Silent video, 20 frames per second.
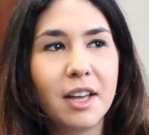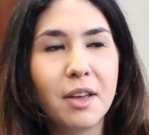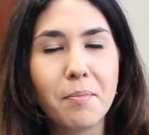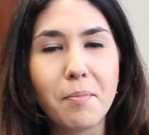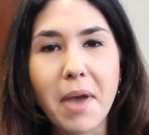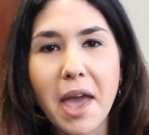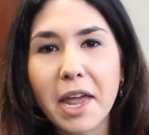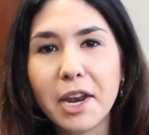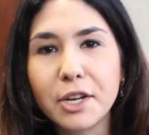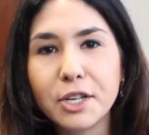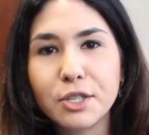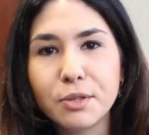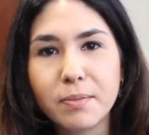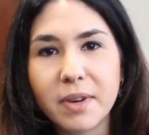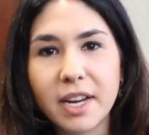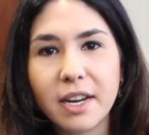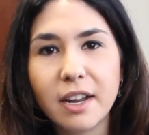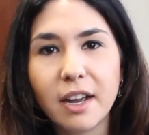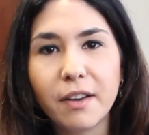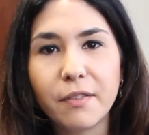
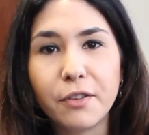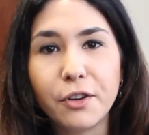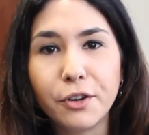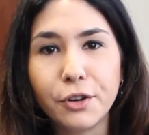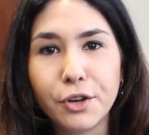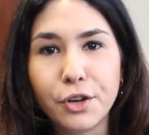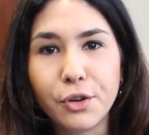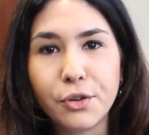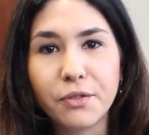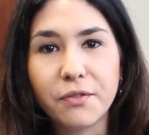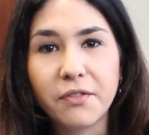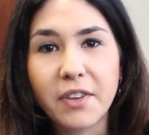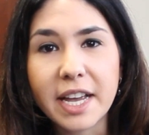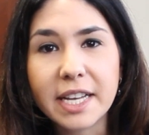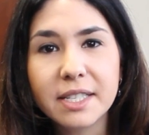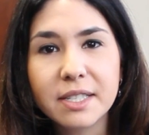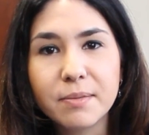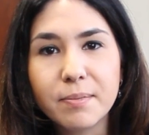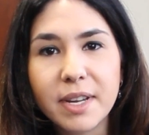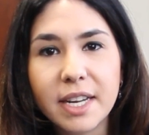management of your new
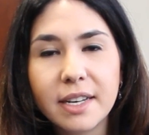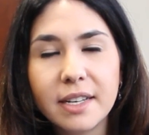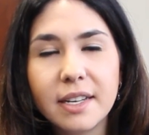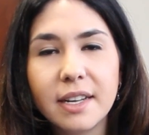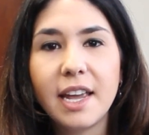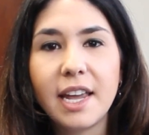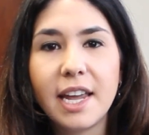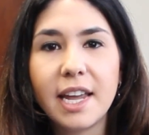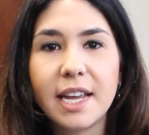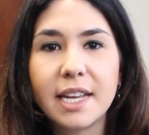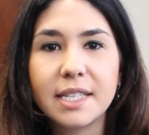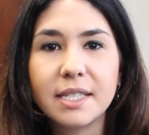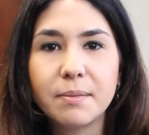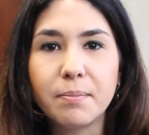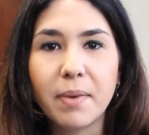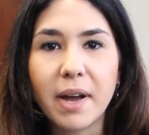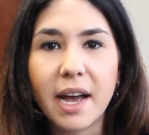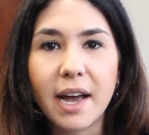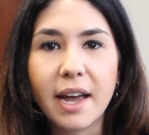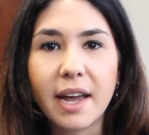investment is
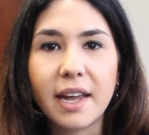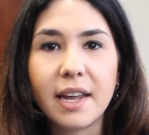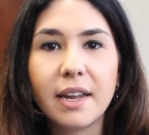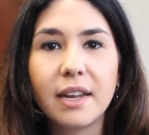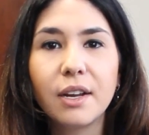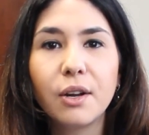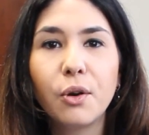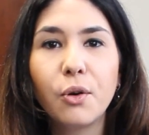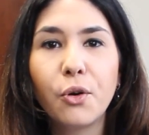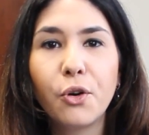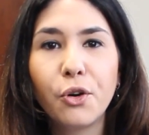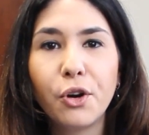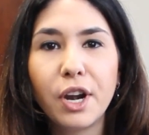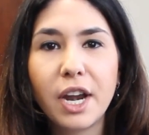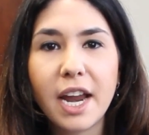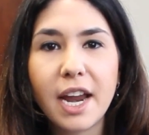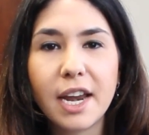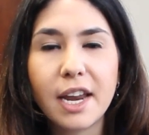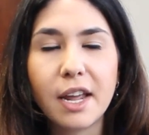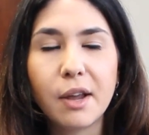by
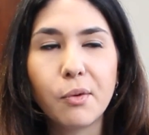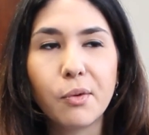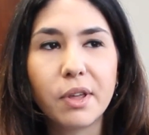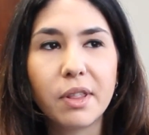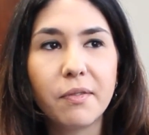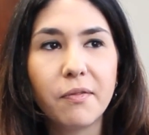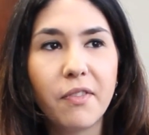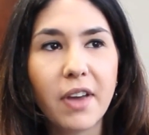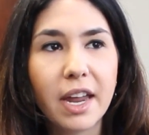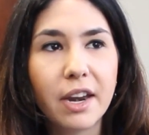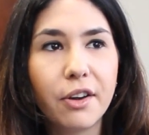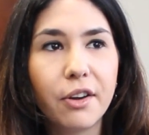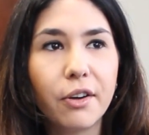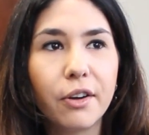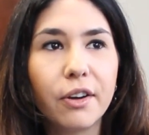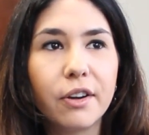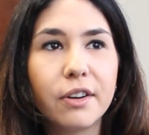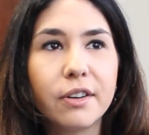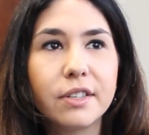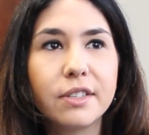coordinating with
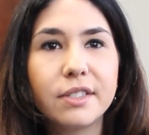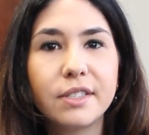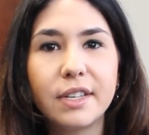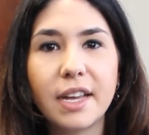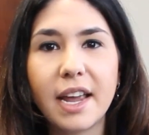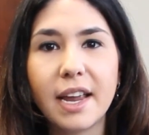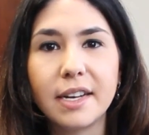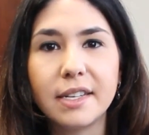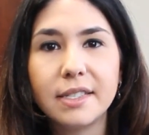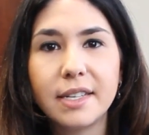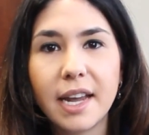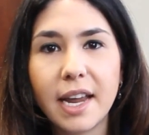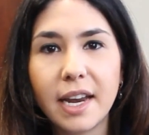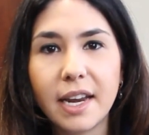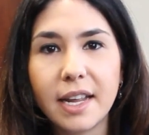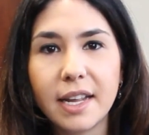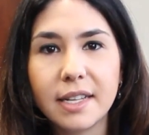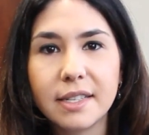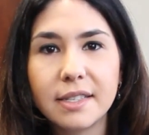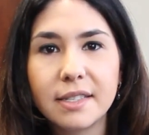vendors and
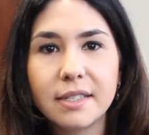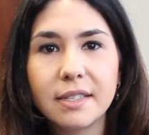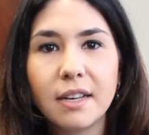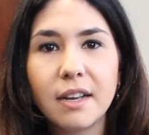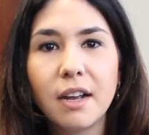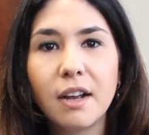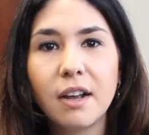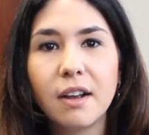tenants,